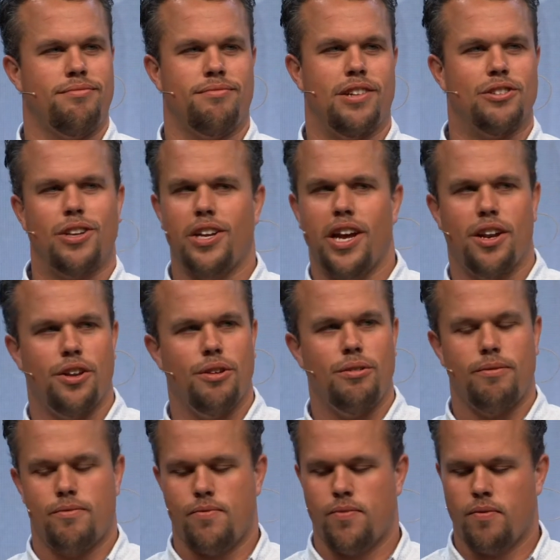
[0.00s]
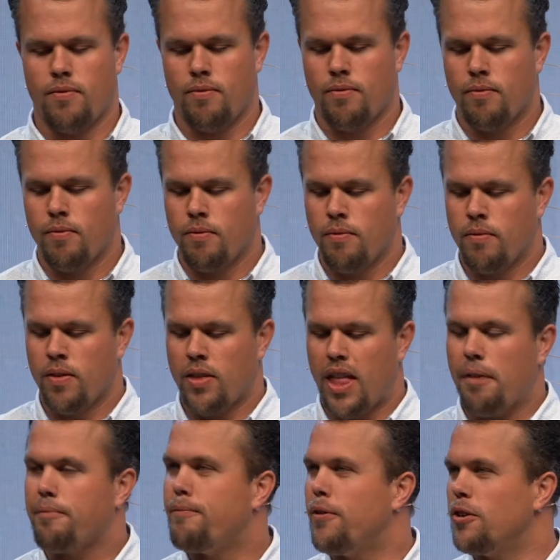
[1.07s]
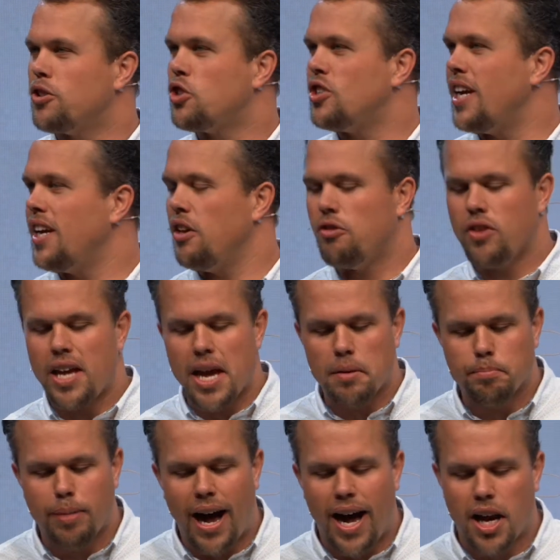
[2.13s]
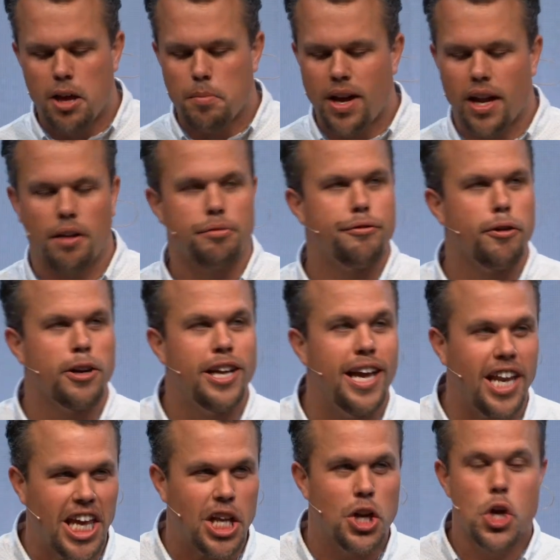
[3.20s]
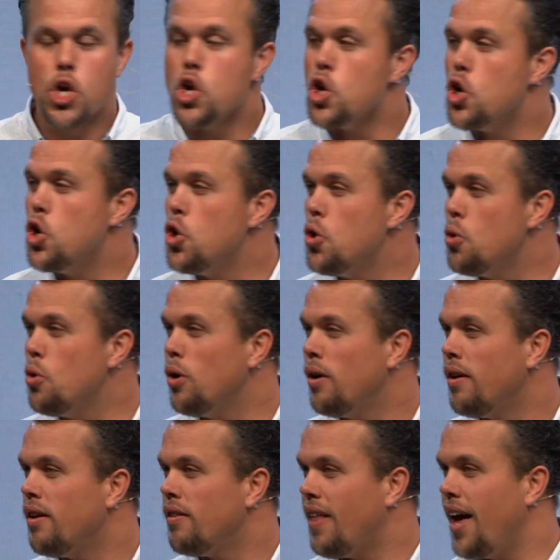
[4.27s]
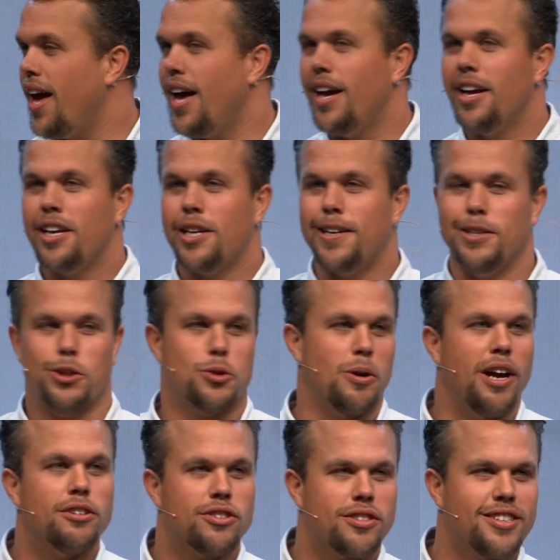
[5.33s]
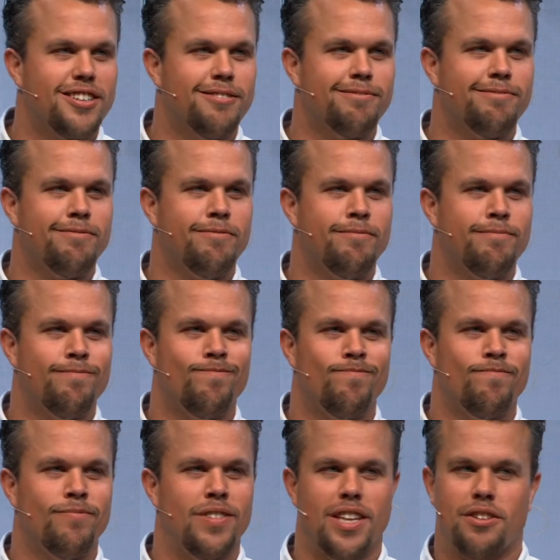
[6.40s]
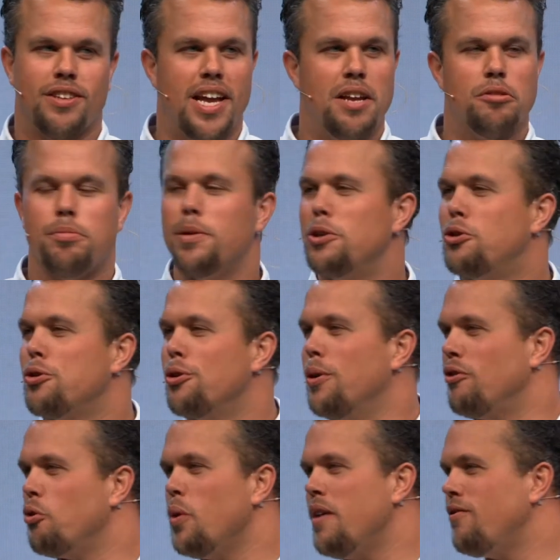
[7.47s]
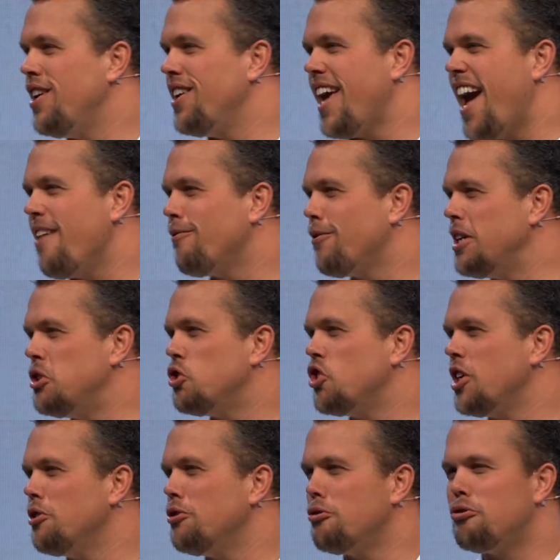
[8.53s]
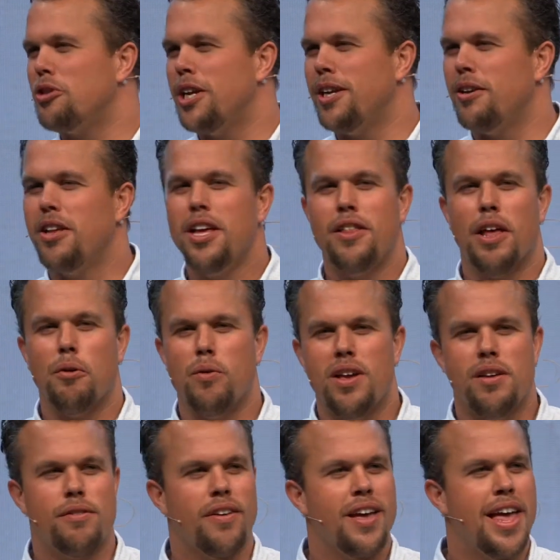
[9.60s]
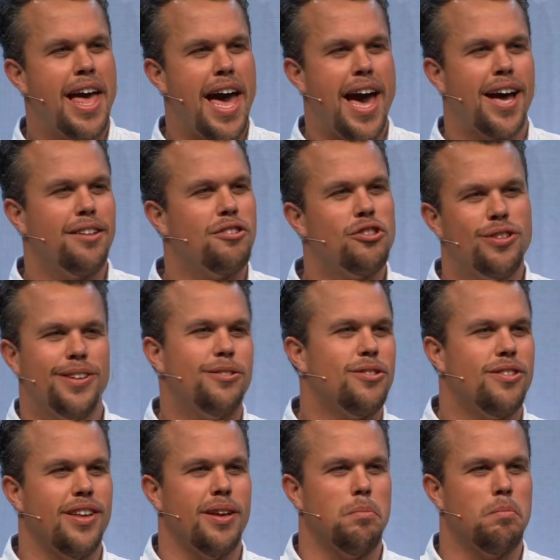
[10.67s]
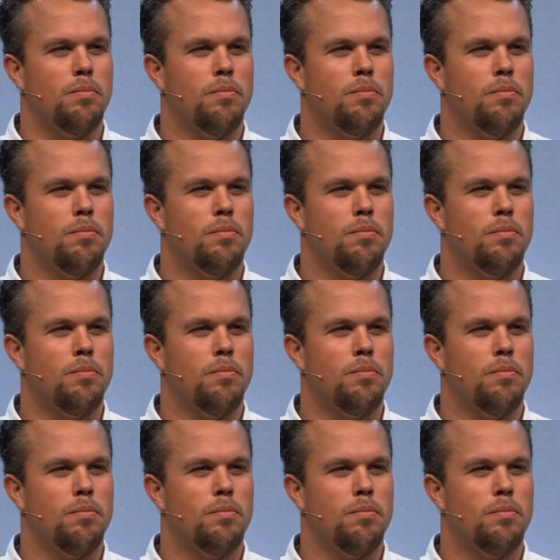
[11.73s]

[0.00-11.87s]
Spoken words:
That's all you got to do. That first sin is the embodiment of forgetting who they can trust. The same's been true. It's weaved into every single sin that we've had since then.